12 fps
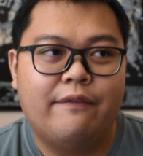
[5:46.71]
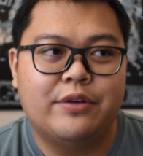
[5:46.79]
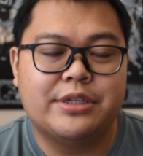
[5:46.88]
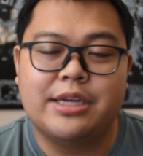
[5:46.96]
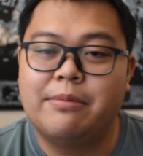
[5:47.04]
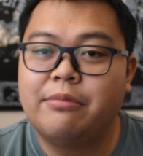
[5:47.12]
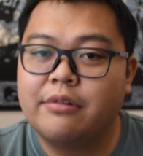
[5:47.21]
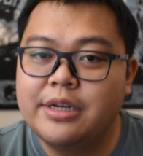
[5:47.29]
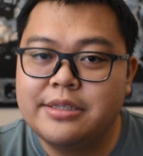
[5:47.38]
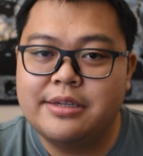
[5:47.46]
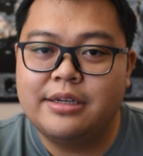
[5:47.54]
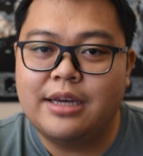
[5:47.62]
For some
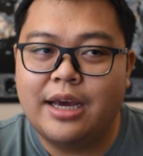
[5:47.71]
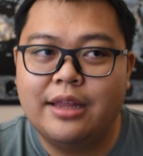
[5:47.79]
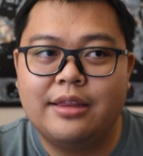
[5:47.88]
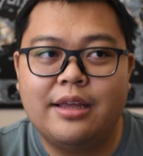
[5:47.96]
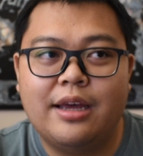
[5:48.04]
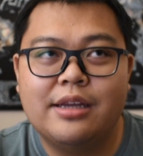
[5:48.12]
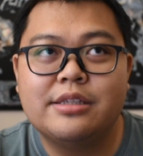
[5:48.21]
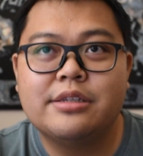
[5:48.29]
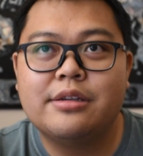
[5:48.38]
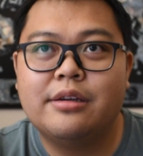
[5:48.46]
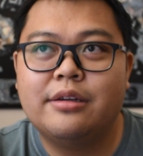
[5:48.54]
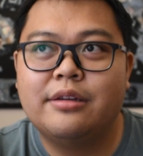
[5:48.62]
reason, I thought
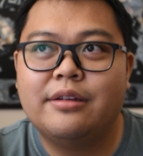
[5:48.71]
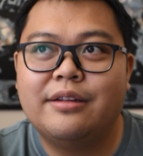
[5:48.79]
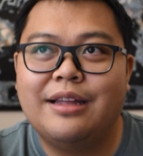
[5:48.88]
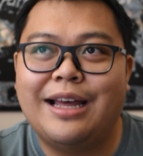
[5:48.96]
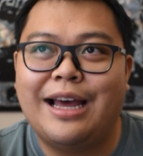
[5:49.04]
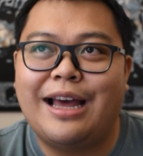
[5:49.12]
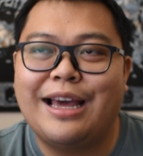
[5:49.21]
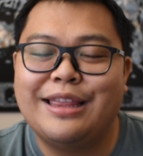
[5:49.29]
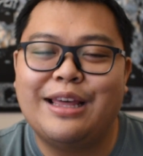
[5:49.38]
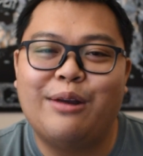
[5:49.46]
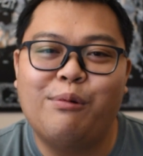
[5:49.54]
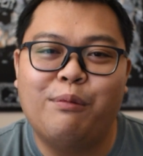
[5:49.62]

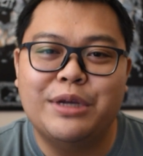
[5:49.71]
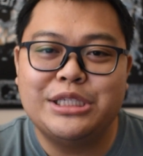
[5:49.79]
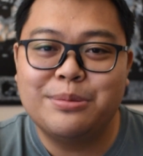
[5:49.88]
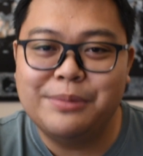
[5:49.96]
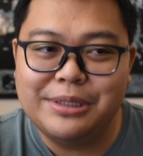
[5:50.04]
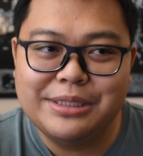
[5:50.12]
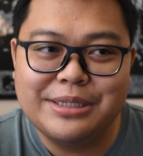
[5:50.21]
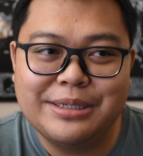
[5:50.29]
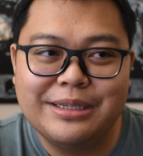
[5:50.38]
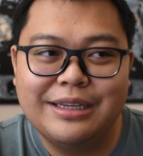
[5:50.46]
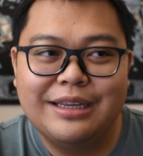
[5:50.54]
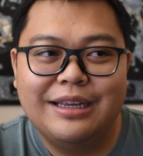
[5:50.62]
Witch Bolt
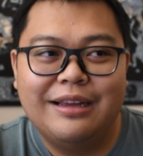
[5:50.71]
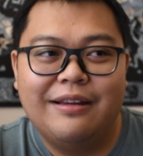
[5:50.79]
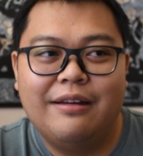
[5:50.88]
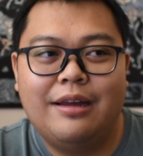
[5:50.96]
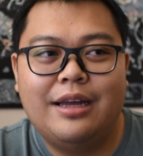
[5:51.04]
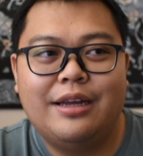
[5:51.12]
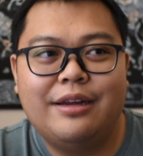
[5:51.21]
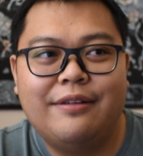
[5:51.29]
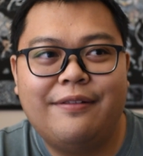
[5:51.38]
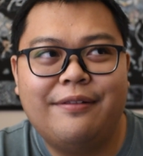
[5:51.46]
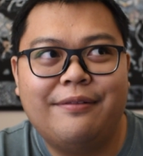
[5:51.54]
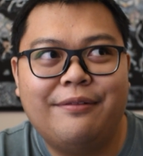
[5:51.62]

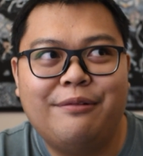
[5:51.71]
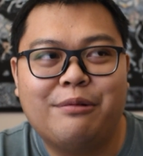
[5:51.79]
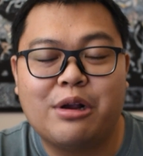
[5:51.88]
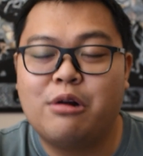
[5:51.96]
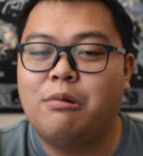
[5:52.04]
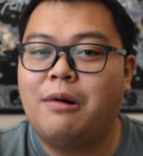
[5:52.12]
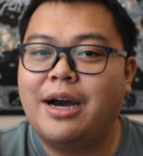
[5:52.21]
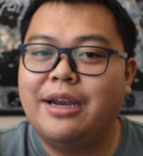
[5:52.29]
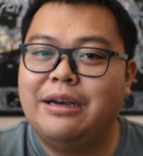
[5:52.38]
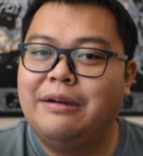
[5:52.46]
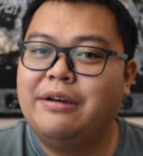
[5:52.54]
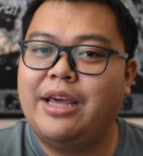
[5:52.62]

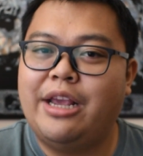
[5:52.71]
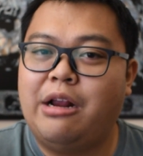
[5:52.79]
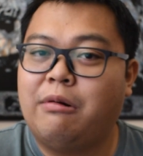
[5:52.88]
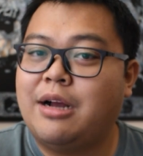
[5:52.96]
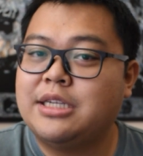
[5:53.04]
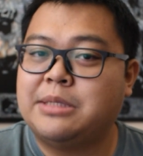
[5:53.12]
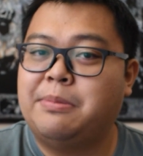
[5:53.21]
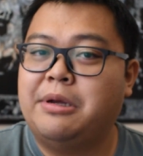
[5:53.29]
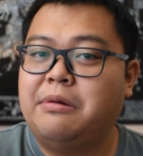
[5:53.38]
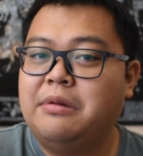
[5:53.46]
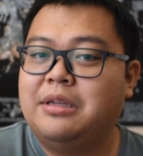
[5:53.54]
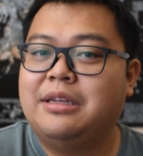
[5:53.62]
required a
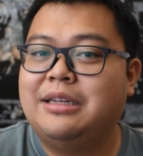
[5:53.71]
crossbow.